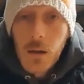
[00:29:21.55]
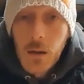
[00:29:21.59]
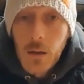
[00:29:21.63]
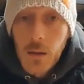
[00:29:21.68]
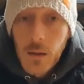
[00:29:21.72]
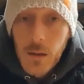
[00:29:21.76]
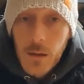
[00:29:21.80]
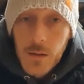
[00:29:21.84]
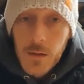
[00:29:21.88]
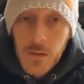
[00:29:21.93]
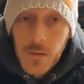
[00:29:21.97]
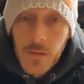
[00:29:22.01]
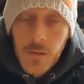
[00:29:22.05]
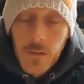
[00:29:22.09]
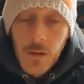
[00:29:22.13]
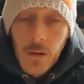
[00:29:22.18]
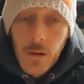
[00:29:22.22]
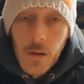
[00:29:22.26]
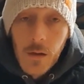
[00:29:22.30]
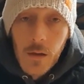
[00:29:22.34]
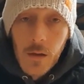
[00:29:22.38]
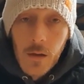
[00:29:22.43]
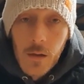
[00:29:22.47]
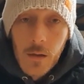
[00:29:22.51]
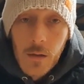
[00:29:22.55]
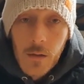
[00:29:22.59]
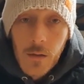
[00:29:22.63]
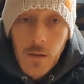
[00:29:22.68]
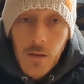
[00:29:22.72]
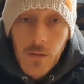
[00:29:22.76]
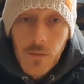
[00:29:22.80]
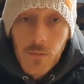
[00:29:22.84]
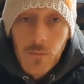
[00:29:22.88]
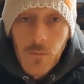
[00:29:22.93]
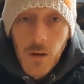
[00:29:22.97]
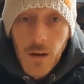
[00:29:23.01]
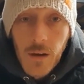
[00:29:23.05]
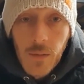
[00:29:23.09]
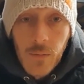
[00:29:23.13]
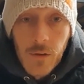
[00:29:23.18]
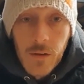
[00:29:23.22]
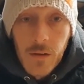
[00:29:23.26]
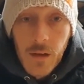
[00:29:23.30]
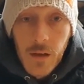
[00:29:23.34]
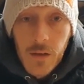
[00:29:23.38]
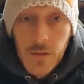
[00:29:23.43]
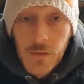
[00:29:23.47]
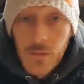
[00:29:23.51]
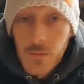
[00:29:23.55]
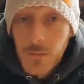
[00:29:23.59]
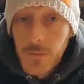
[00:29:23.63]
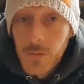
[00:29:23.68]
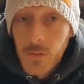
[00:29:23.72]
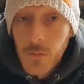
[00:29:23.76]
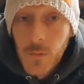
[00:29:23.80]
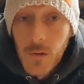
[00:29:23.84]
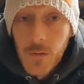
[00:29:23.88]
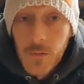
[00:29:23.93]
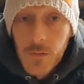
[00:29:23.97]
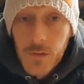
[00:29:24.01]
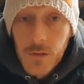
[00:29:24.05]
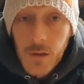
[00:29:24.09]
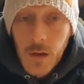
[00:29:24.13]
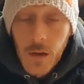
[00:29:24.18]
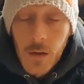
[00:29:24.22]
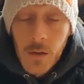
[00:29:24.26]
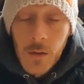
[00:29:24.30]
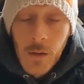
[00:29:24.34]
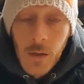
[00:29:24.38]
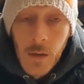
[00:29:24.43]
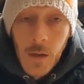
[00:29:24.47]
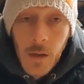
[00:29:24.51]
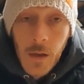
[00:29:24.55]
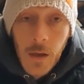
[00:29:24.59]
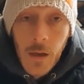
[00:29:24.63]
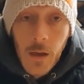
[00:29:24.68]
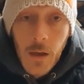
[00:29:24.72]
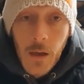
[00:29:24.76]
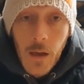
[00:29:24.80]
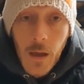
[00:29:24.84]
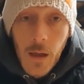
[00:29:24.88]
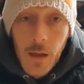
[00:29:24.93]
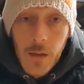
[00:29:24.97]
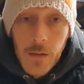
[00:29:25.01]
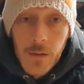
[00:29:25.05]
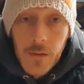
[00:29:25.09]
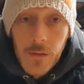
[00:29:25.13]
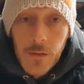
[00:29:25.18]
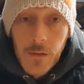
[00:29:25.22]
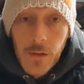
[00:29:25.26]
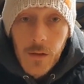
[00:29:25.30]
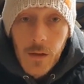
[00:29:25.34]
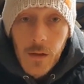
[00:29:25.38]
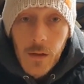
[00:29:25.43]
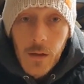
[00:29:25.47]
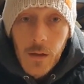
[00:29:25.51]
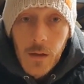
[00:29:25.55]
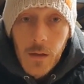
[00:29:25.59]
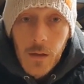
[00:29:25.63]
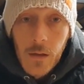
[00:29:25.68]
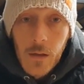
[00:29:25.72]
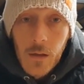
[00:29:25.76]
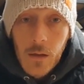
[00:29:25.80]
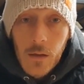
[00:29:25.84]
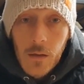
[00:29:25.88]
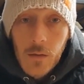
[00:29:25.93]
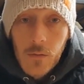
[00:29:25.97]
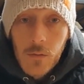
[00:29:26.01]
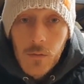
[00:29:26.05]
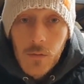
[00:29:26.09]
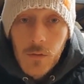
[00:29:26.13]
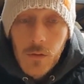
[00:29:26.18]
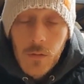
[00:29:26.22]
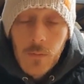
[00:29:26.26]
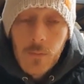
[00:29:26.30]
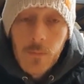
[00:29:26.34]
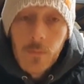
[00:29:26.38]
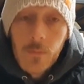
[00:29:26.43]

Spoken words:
That's recommendation a few months ago, and I can also,